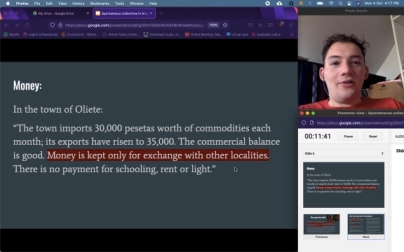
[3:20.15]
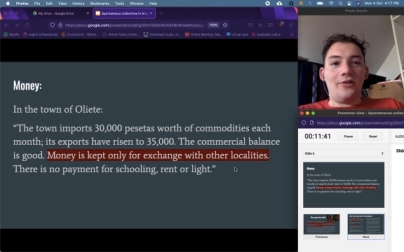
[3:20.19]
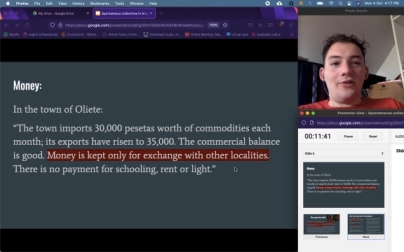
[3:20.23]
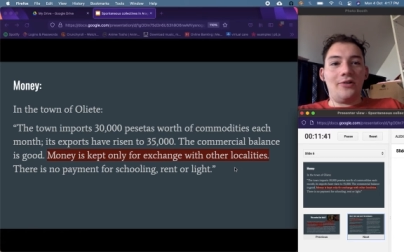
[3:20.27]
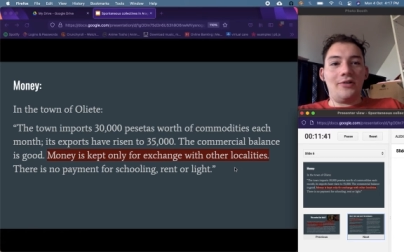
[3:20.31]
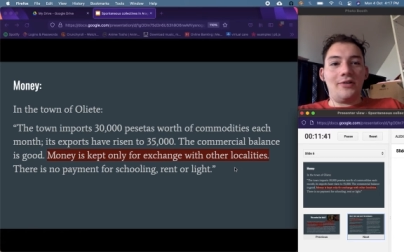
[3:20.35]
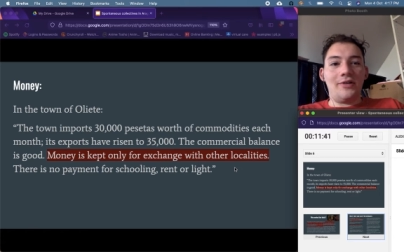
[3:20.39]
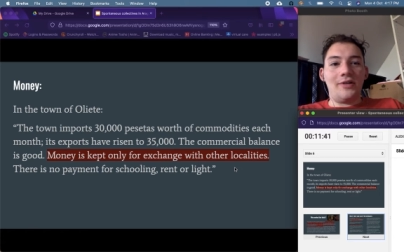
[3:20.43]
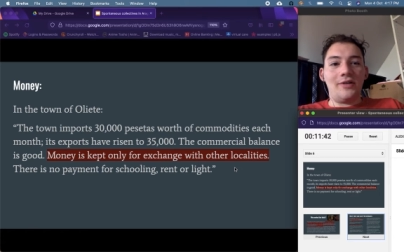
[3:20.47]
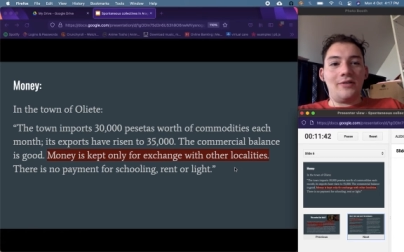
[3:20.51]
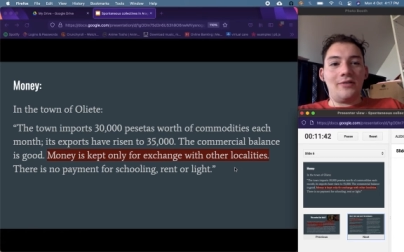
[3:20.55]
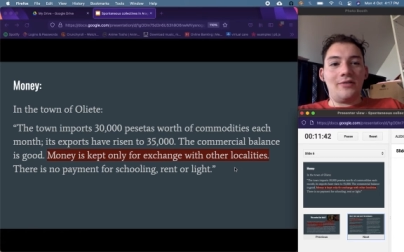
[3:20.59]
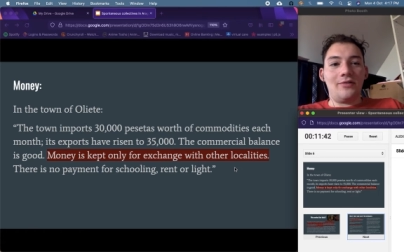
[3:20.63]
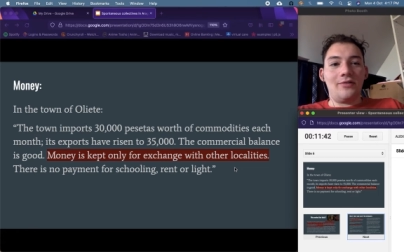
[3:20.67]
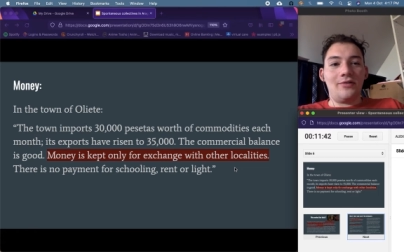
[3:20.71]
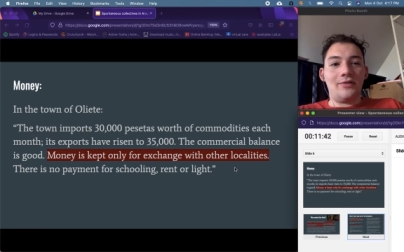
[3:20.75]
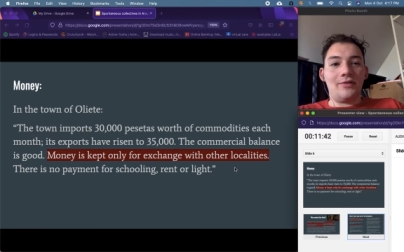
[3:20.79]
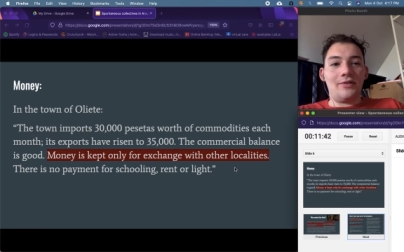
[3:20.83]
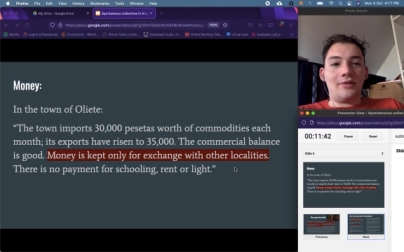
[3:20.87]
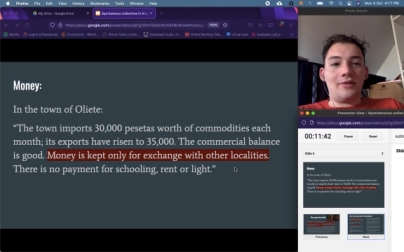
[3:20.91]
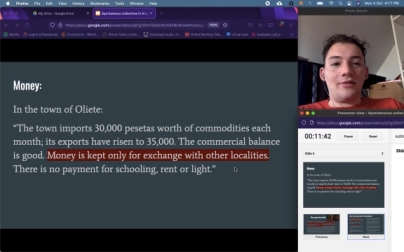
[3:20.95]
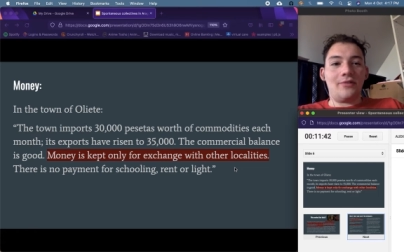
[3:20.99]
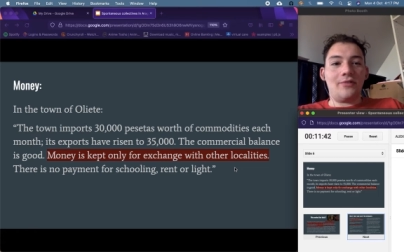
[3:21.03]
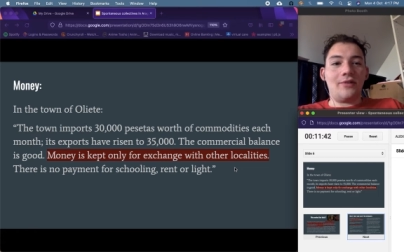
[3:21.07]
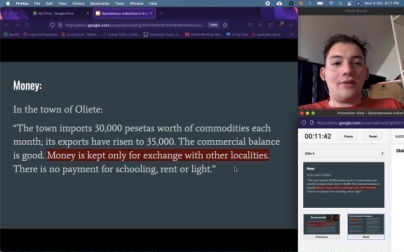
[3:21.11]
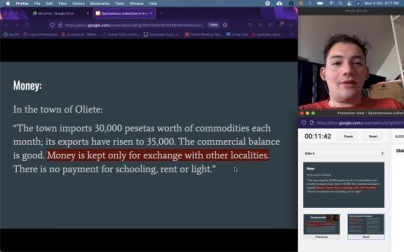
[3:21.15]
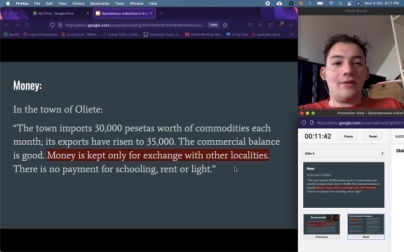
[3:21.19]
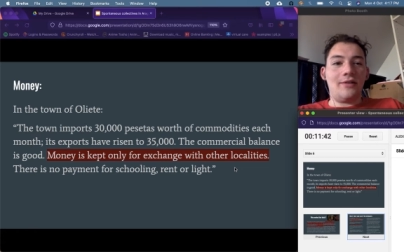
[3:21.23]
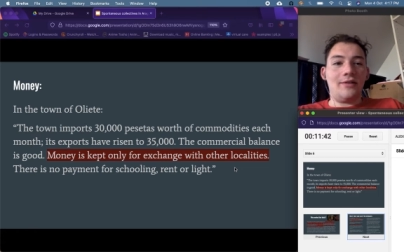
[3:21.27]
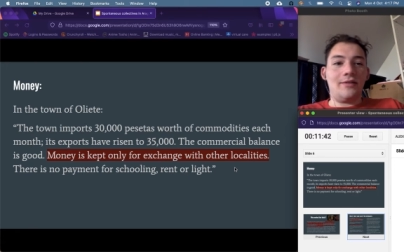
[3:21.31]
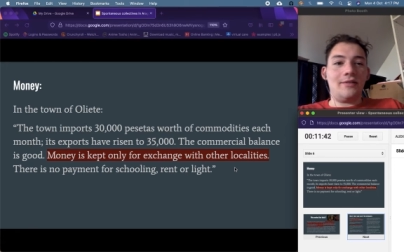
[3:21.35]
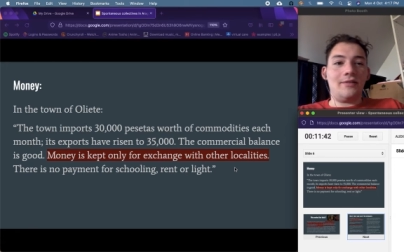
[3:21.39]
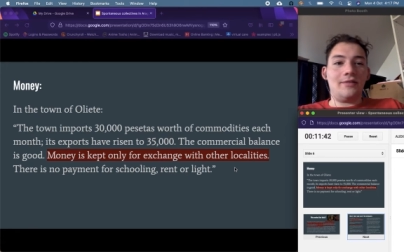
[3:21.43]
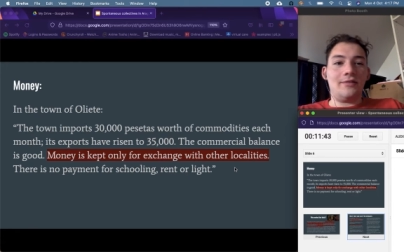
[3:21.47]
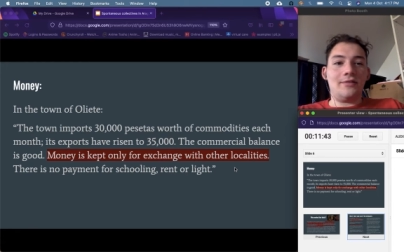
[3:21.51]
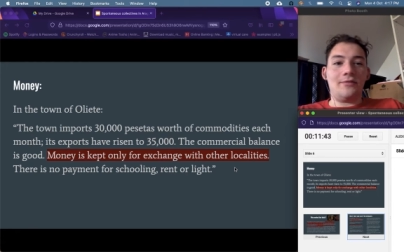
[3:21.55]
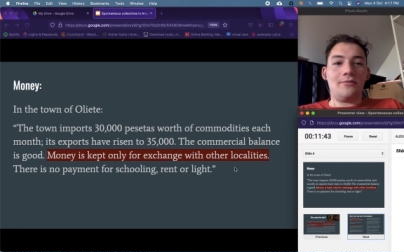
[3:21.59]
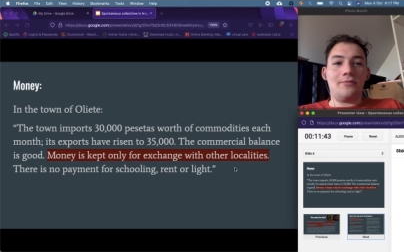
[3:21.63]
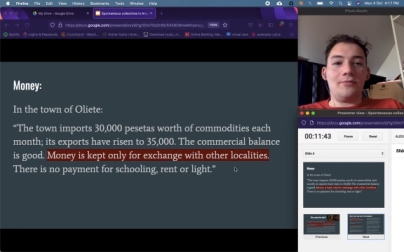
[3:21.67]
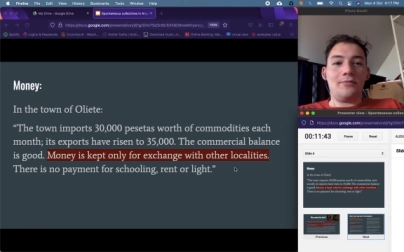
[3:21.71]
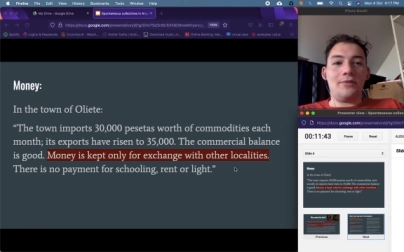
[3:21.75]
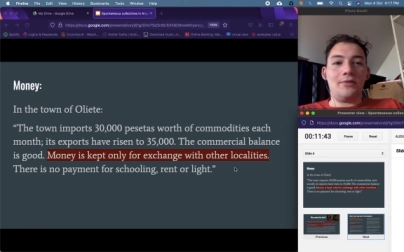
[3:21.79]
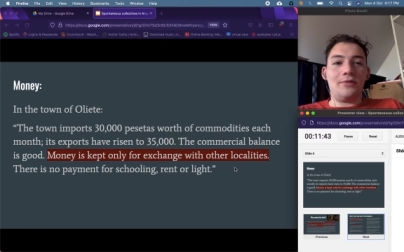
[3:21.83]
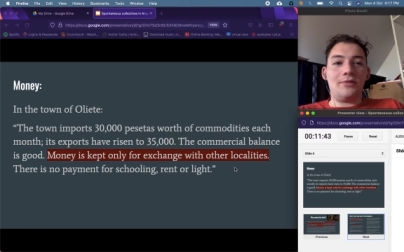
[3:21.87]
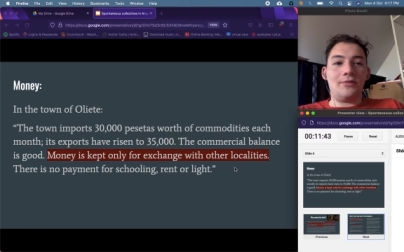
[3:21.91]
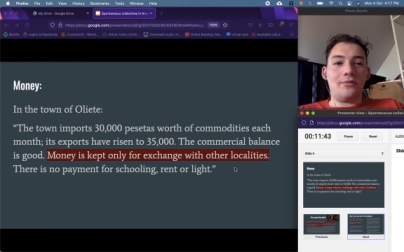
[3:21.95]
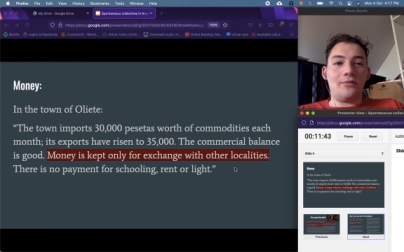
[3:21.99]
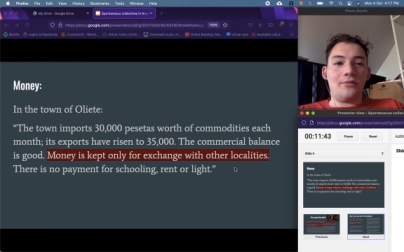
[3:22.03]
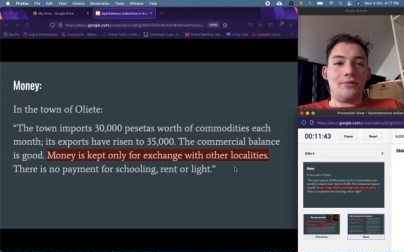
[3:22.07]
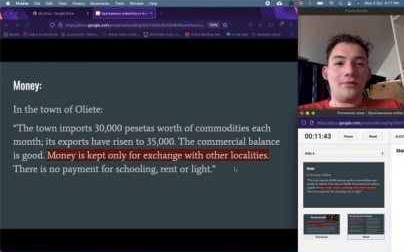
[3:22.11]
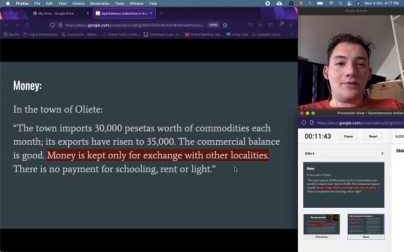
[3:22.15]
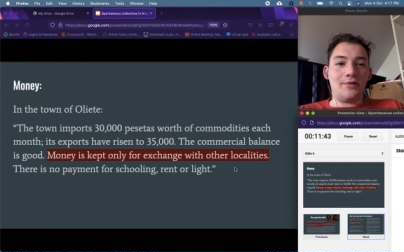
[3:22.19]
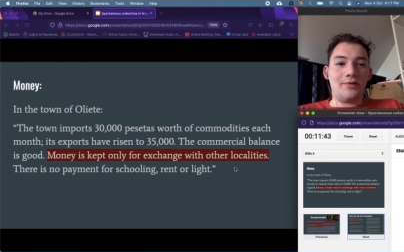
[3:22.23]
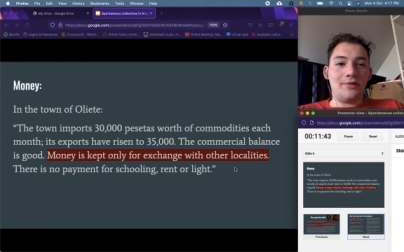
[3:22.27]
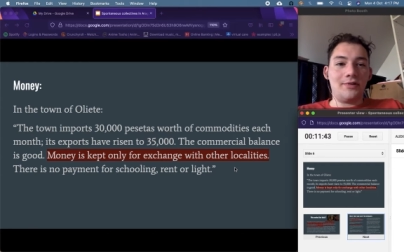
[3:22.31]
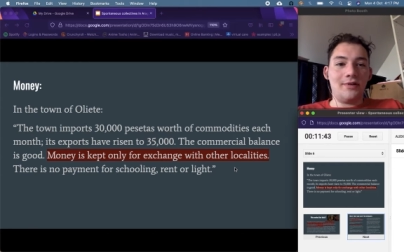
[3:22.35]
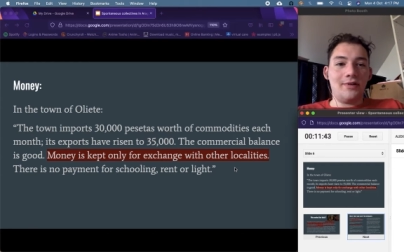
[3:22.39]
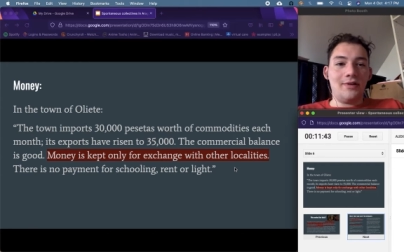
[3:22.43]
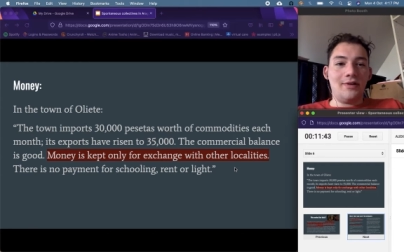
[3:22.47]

and then they're just like, okay, this is a resource